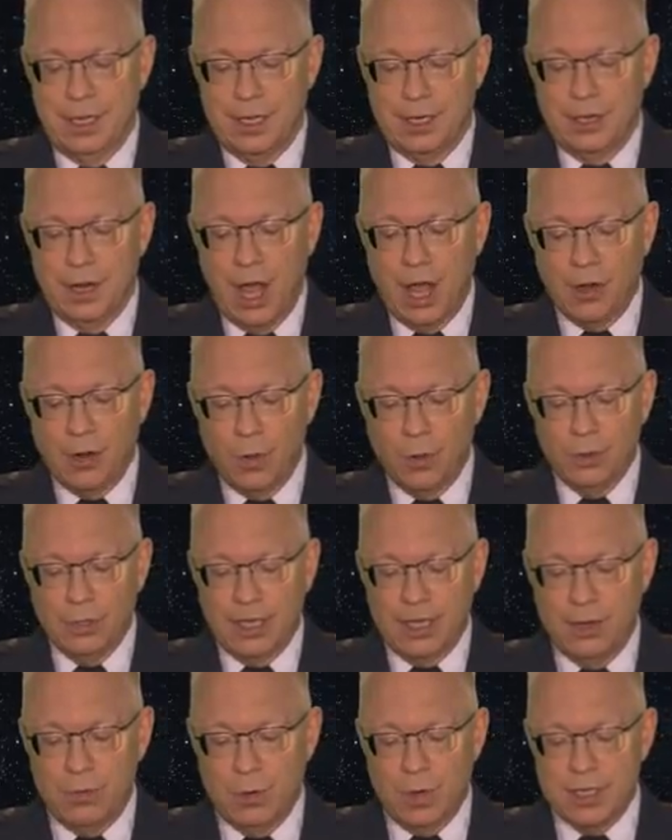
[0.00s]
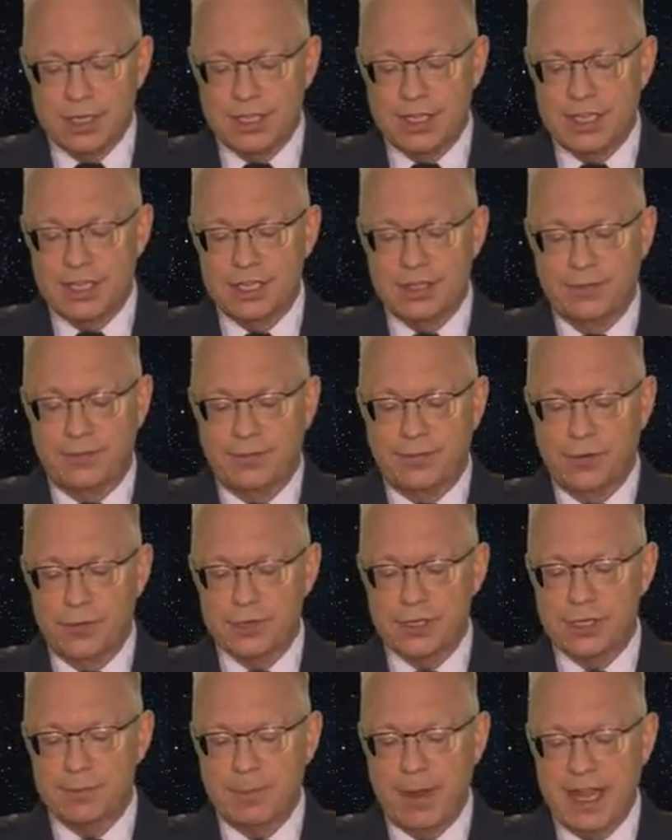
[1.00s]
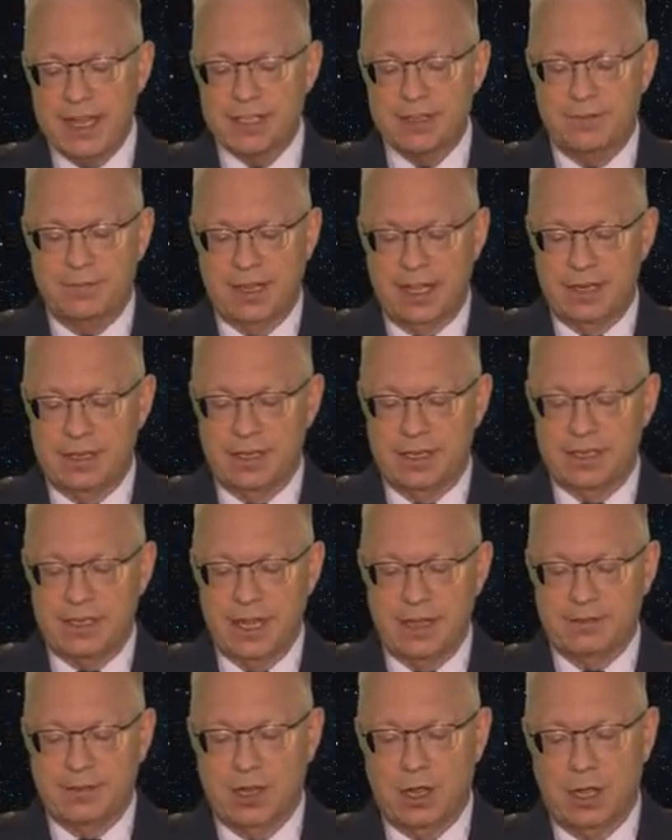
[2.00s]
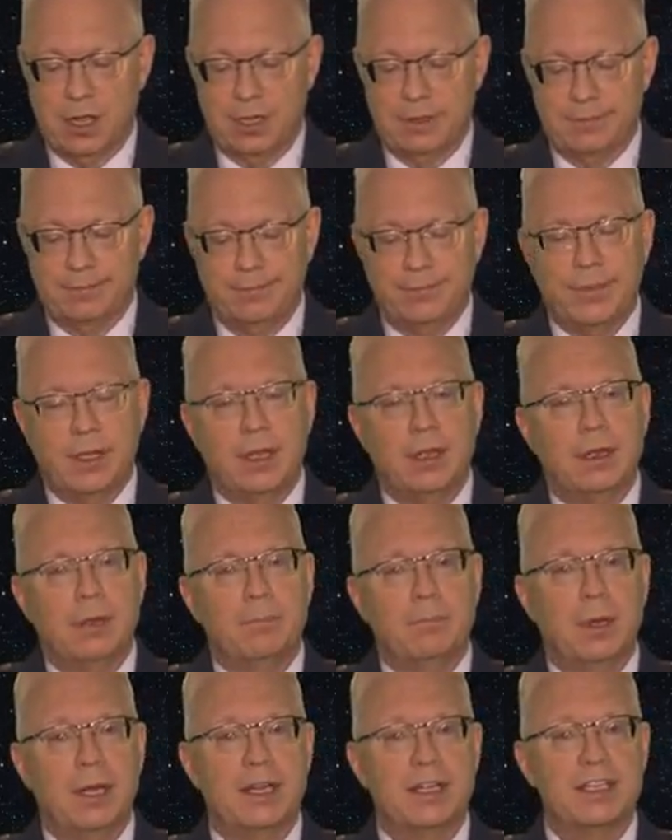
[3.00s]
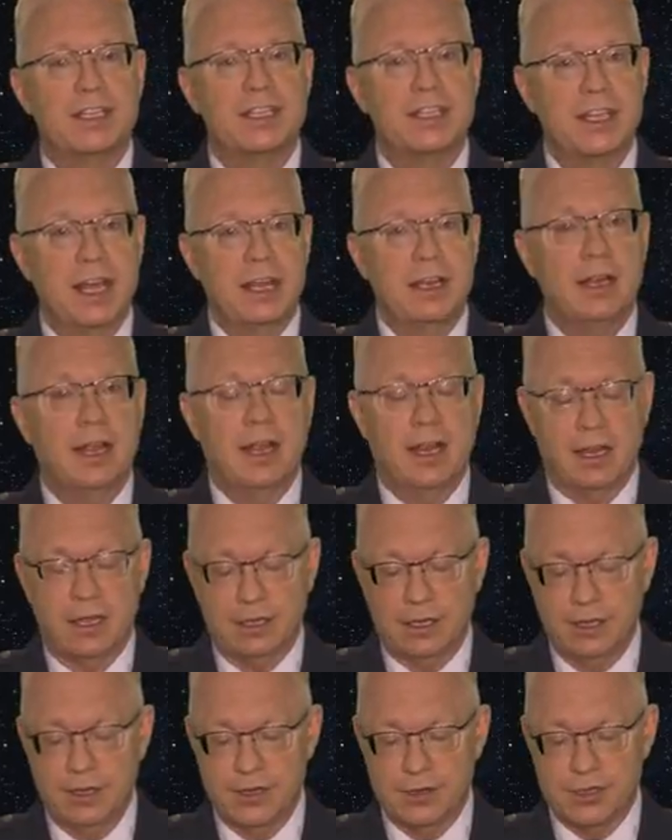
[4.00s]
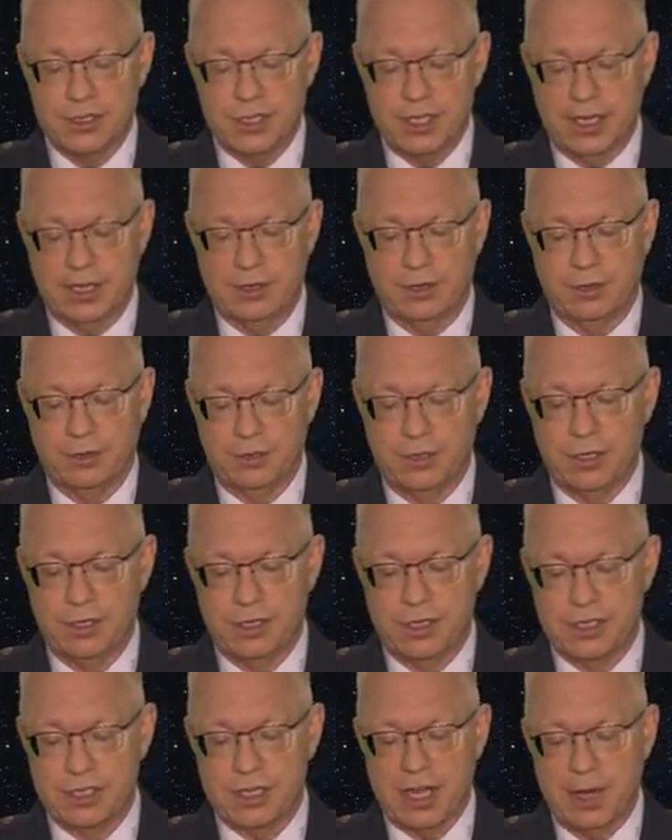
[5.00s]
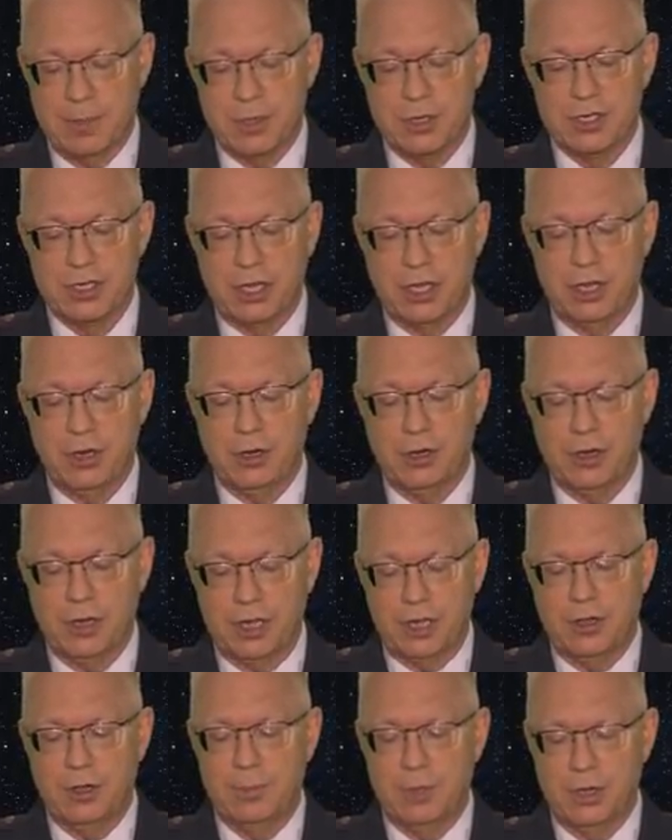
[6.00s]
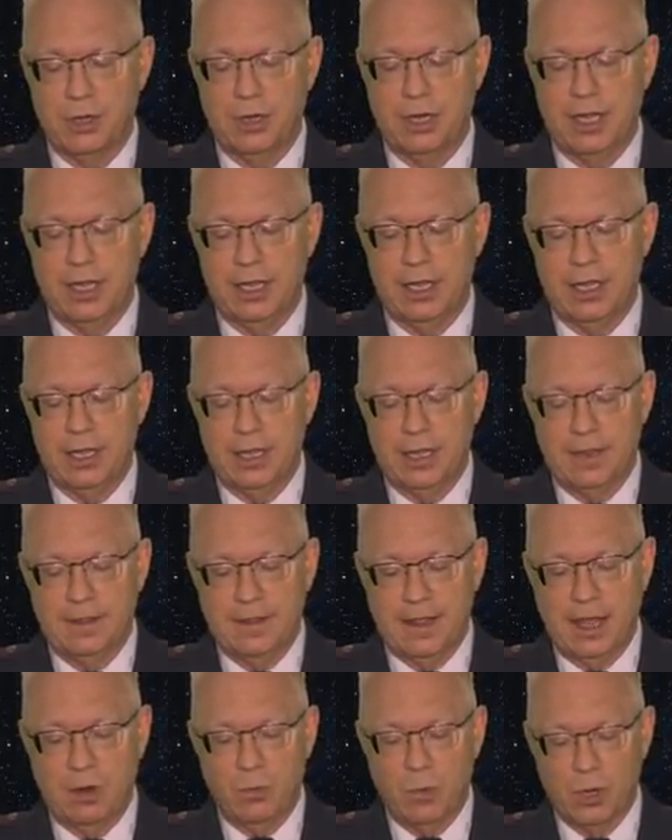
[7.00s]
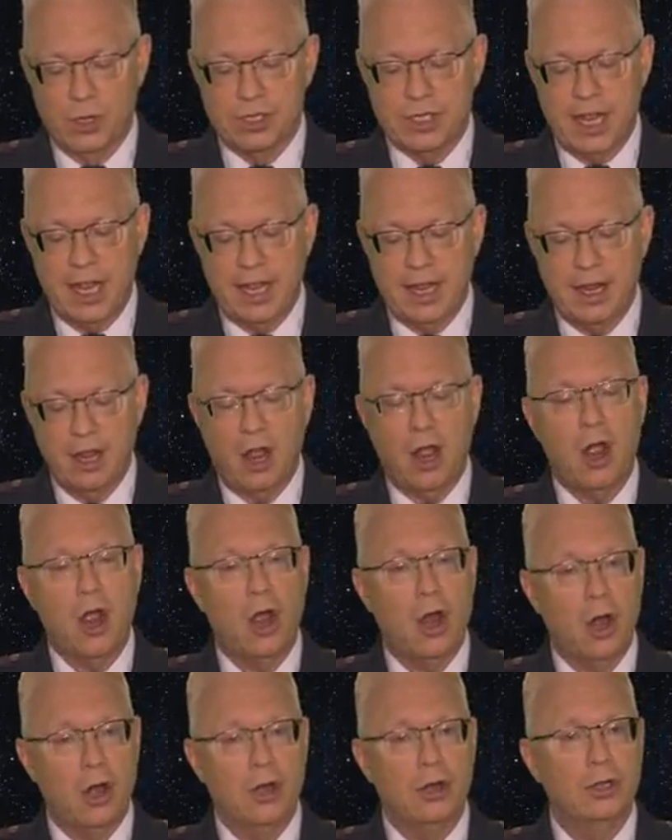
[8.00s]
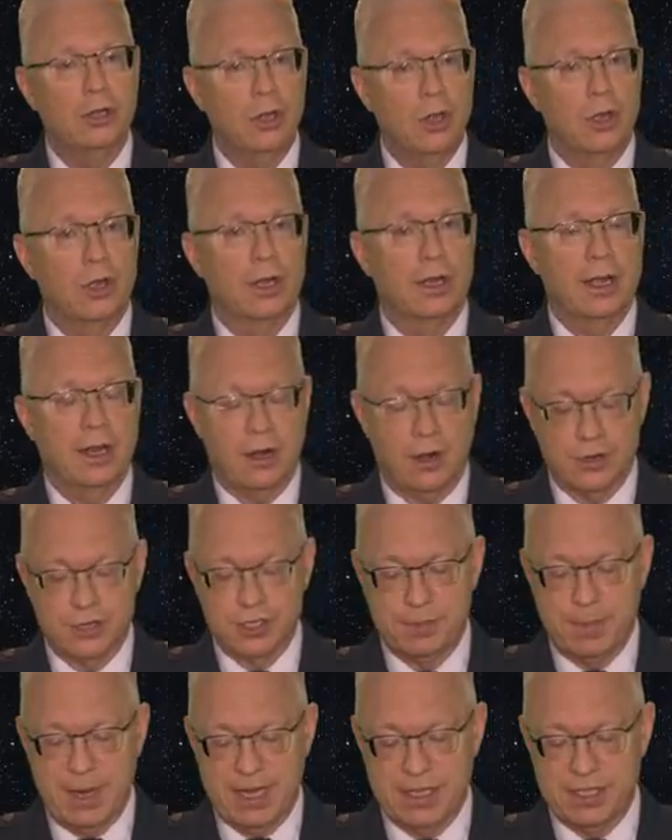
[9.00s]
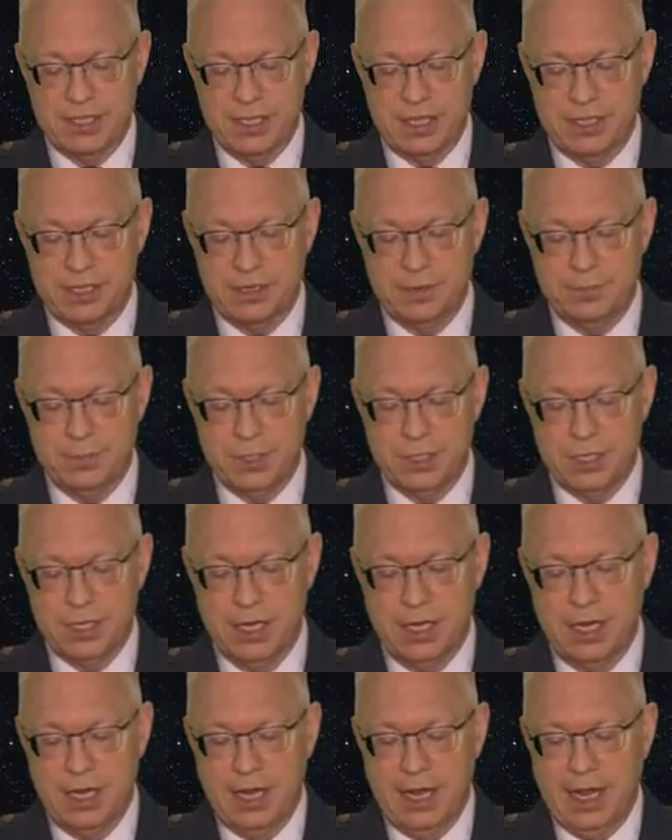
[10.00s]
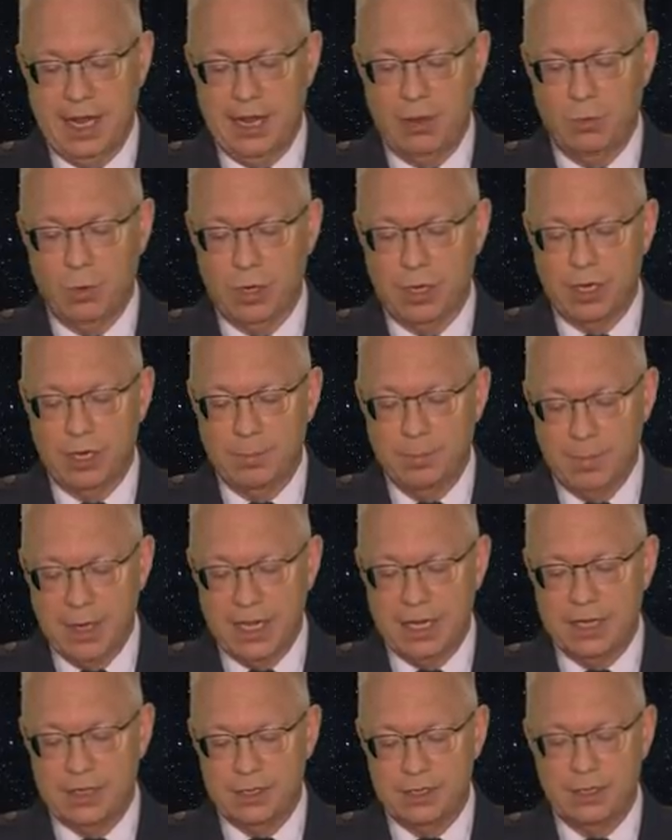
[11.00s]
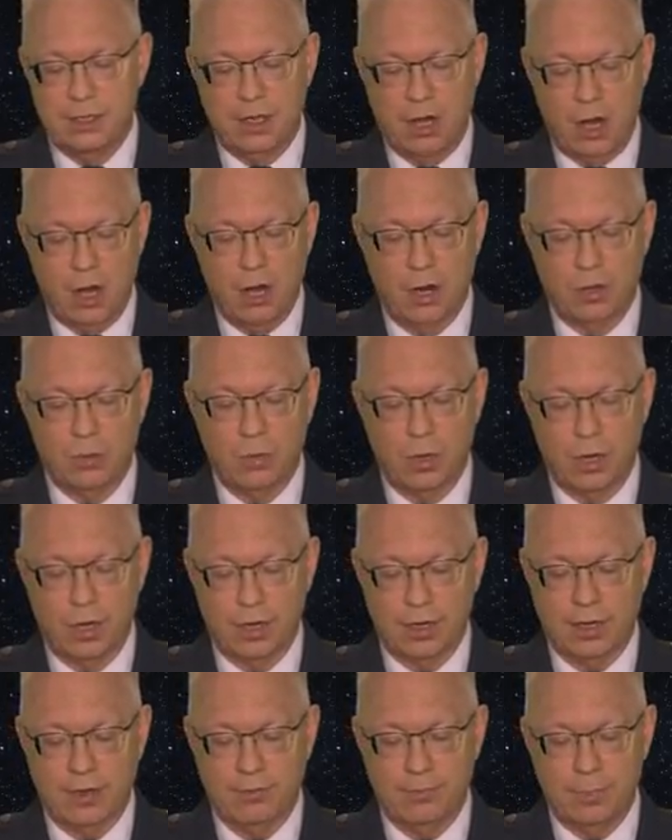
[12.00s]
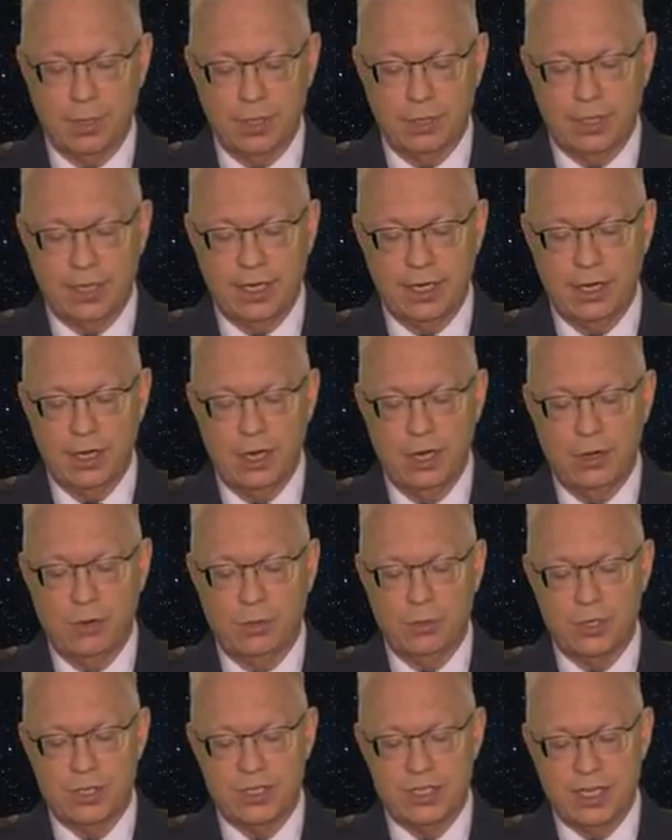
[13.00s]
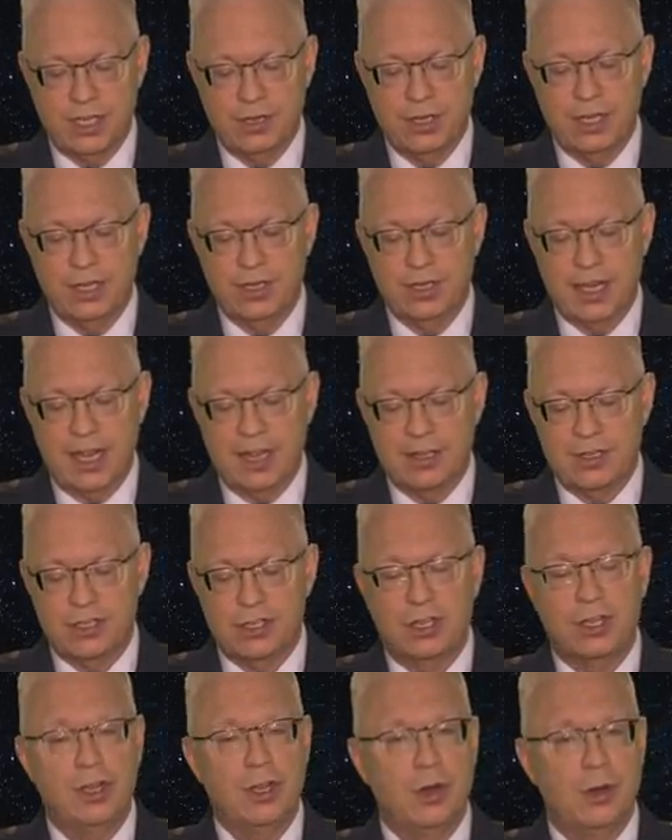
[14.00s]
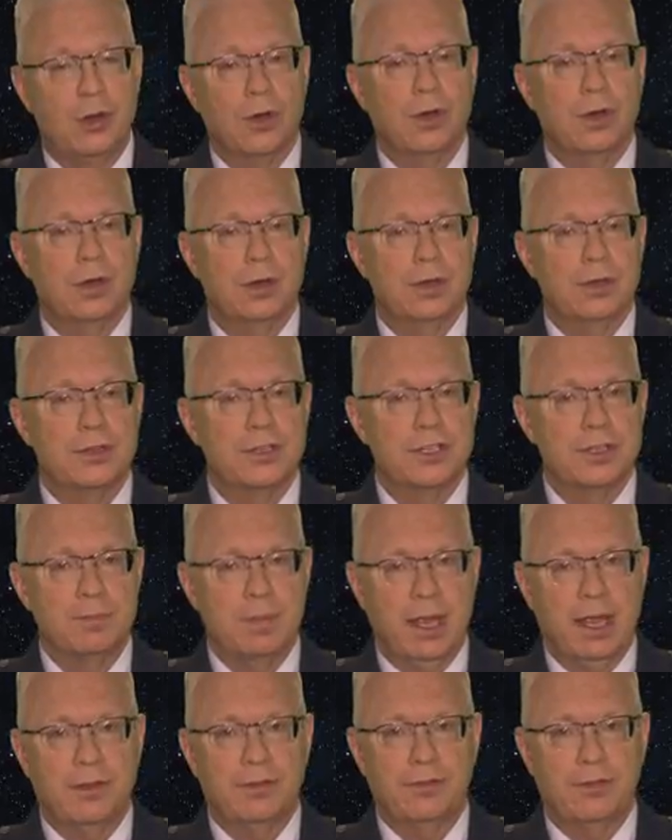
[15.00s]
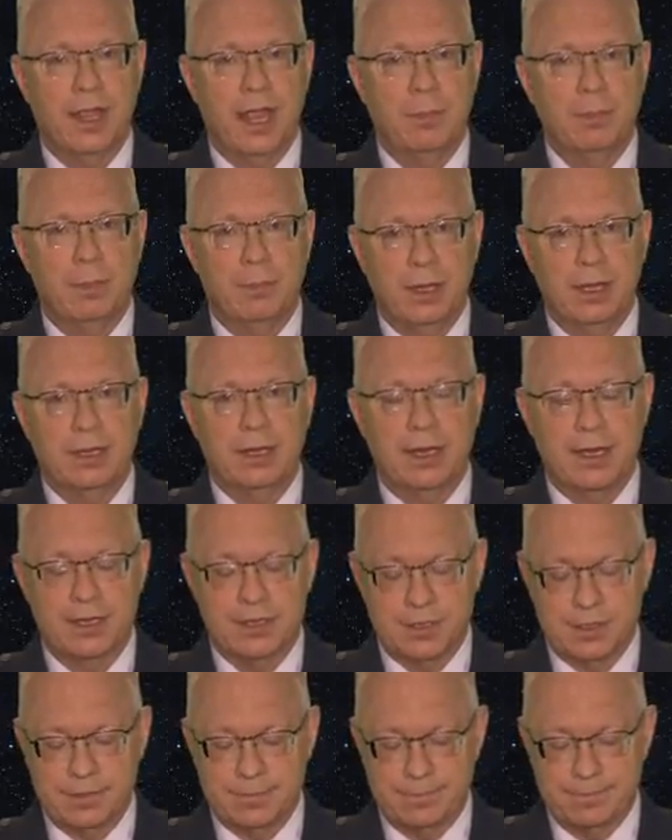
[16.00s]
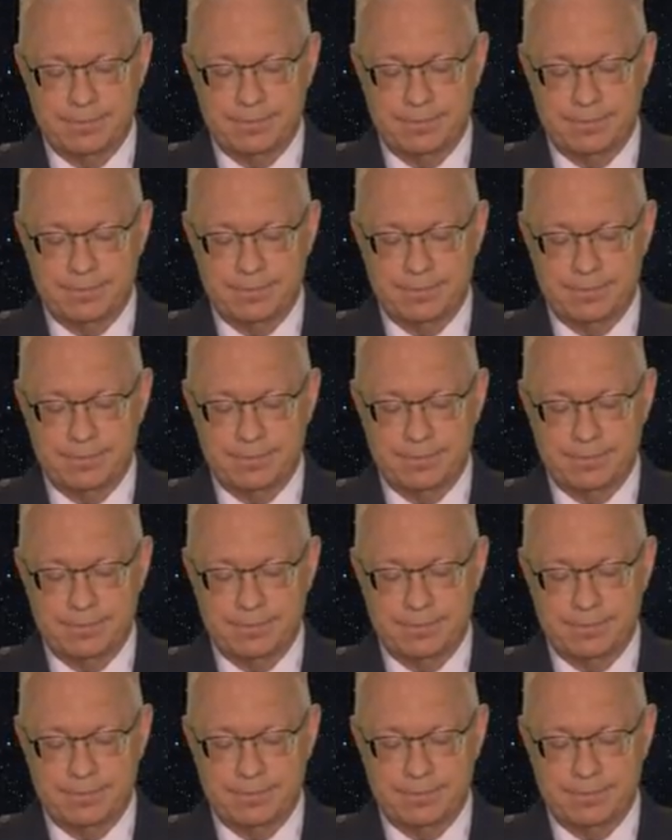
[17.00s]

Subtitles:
Not only was this the first space event at DEF CON, but it sent a clear signal to the cybersecurity community that we're taking a hard look at our space systems and we're committed to the hard work of building resilient and secure space capabilities.